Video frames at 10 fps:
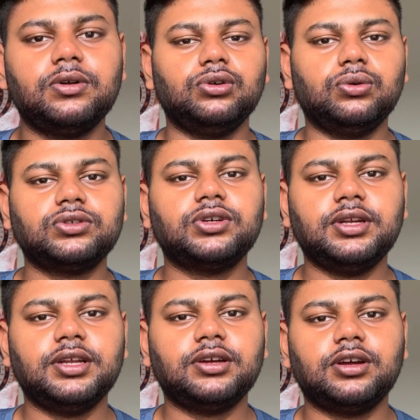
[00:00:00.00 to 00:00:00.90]
You also
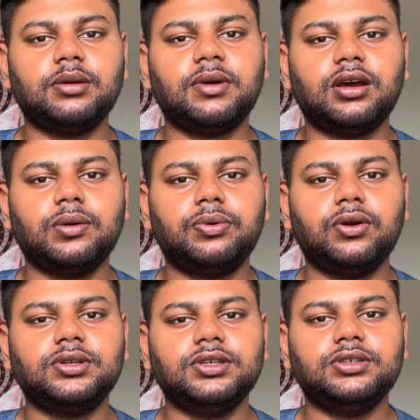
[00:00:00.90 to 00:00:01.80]
need a good amount of
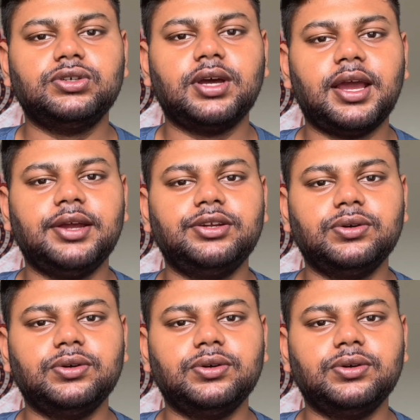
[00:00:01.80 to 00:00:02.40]
protein to aid